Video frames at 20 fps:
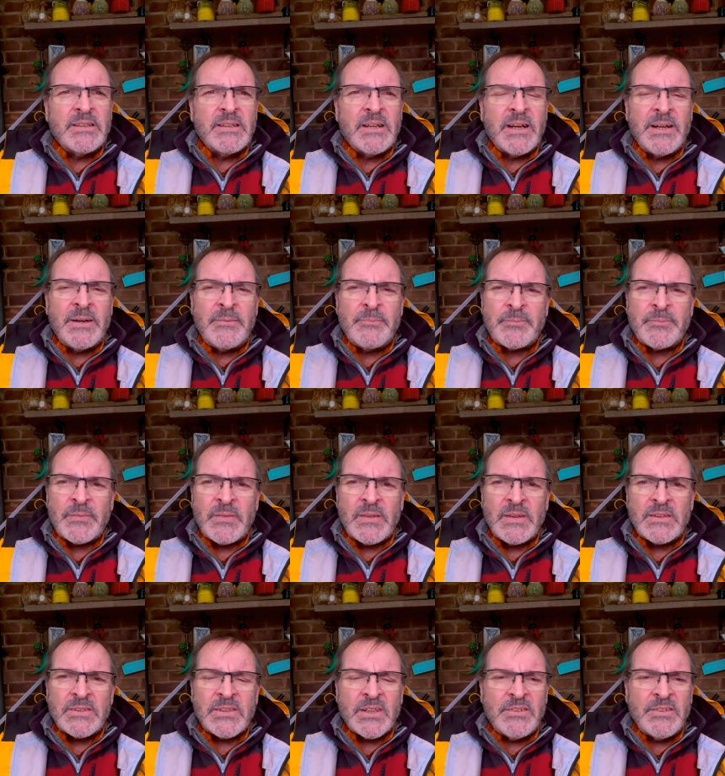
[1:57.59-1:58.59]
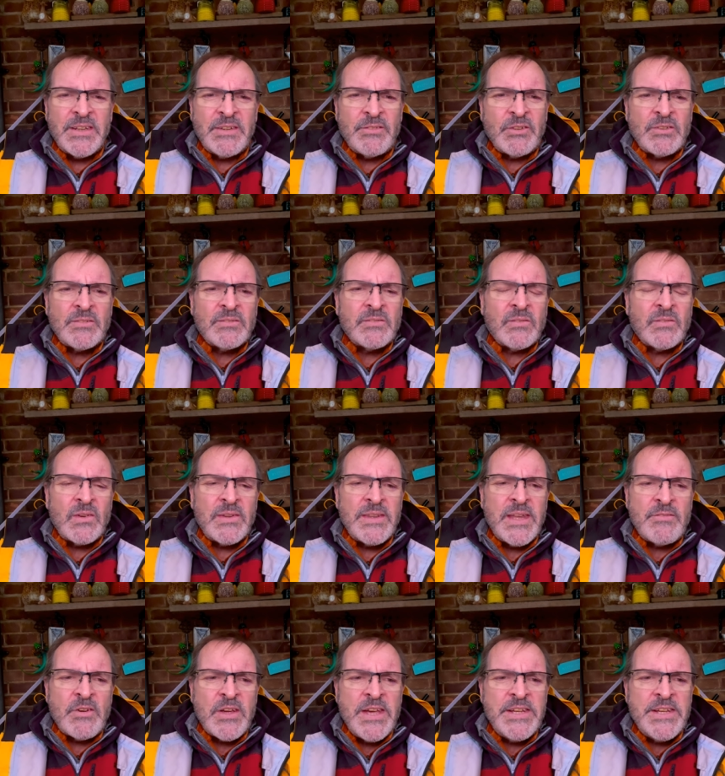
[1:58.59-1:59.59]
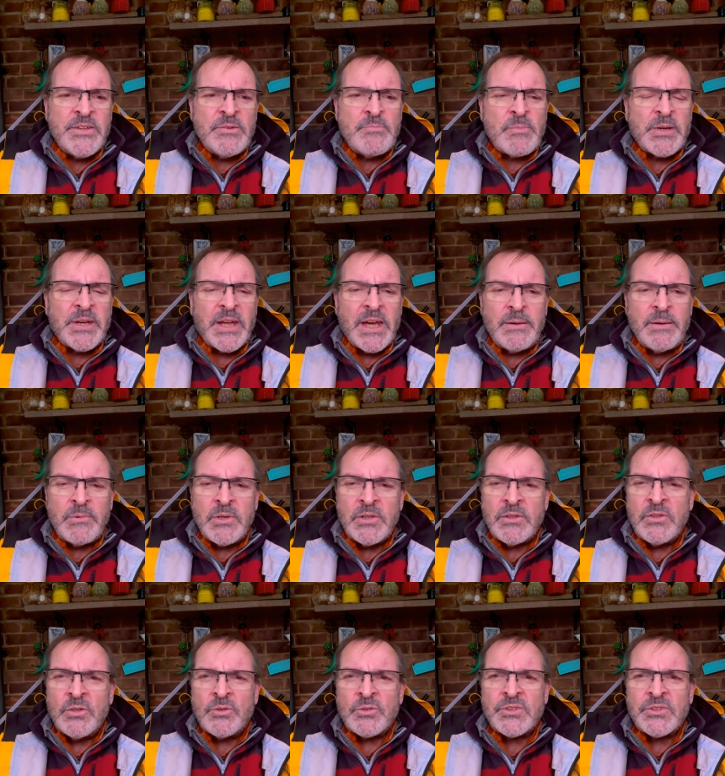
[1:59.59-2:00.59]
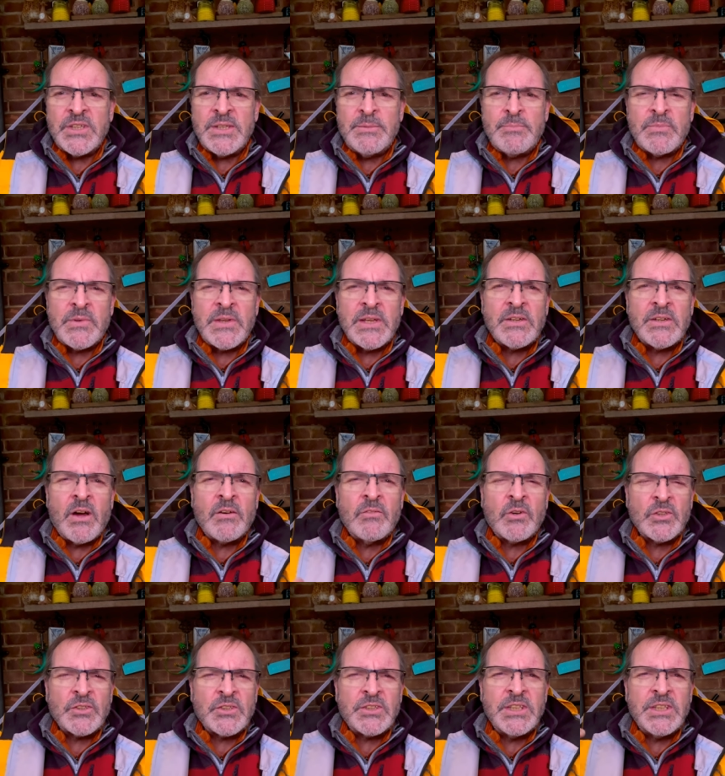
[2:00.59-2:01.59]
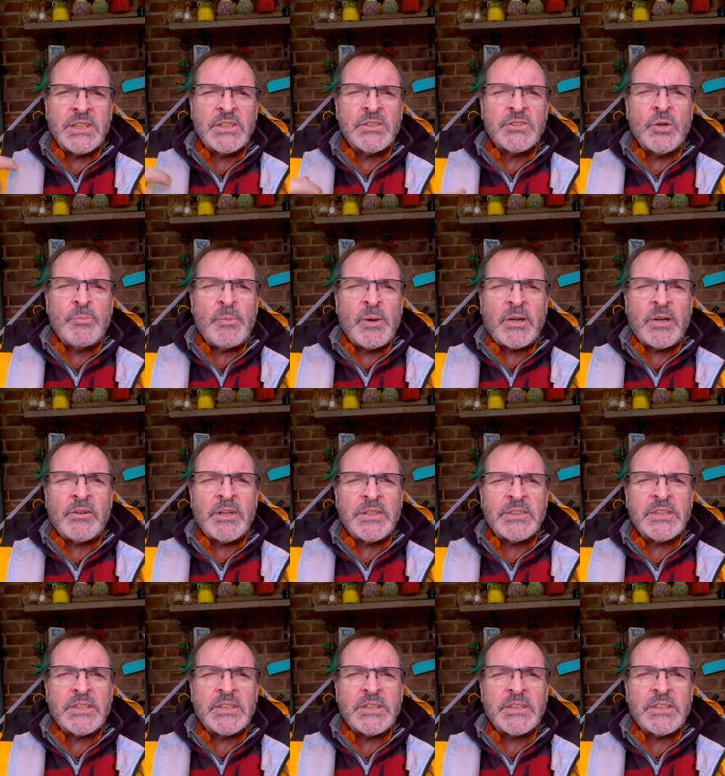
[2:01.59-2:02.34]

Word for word: Um, so I've never never hidden my name. You, will see that I've got stickers on my crash